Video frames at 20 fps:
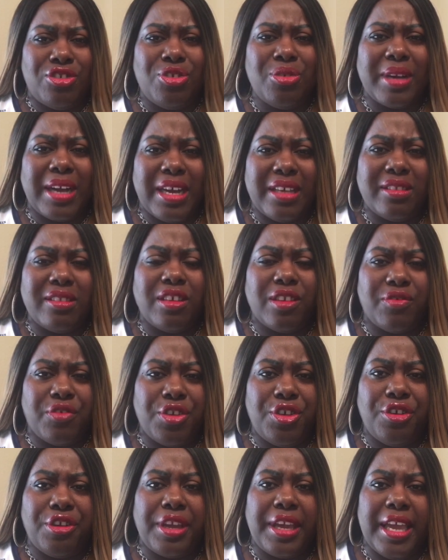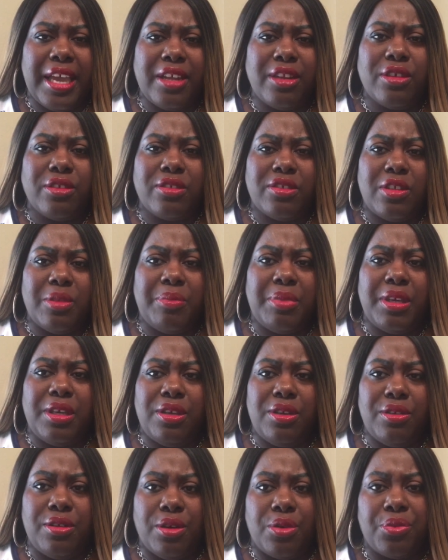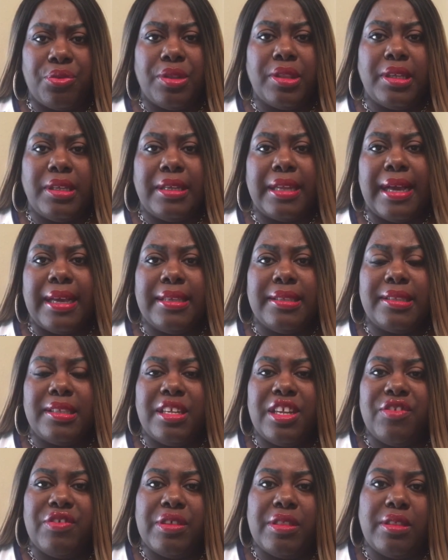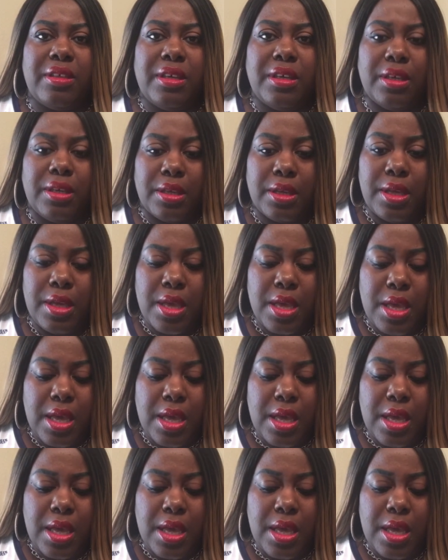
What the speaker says: Do you guys look for your candles to be, you know, really nice and everything?